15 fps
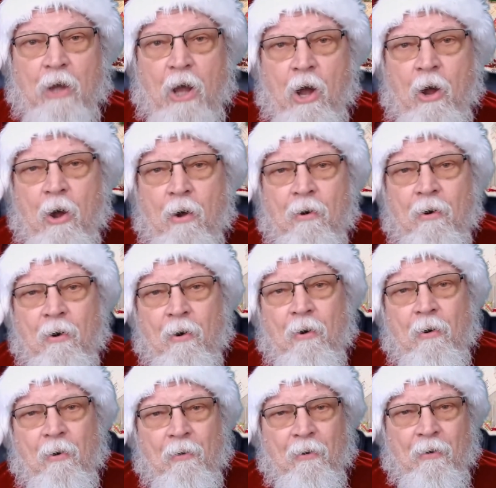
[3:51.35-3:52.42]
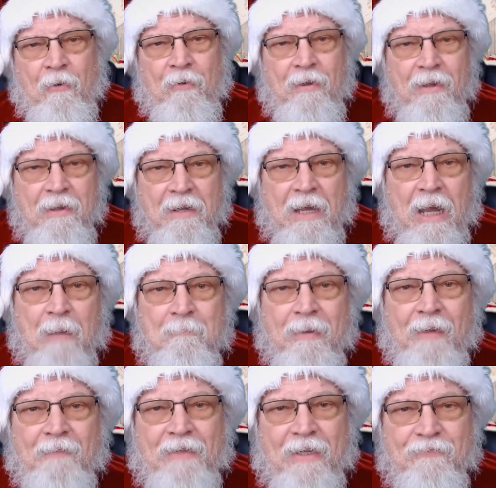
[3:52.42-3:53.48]
How
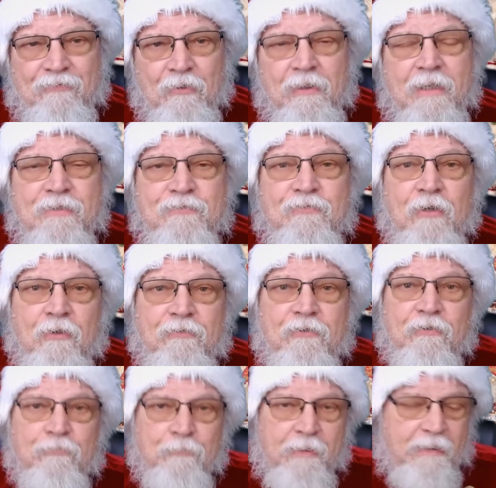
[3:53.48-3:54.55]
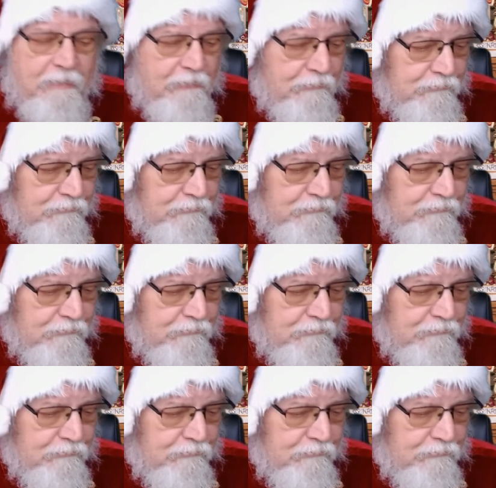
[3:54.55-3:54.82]
about that? So let's start reading this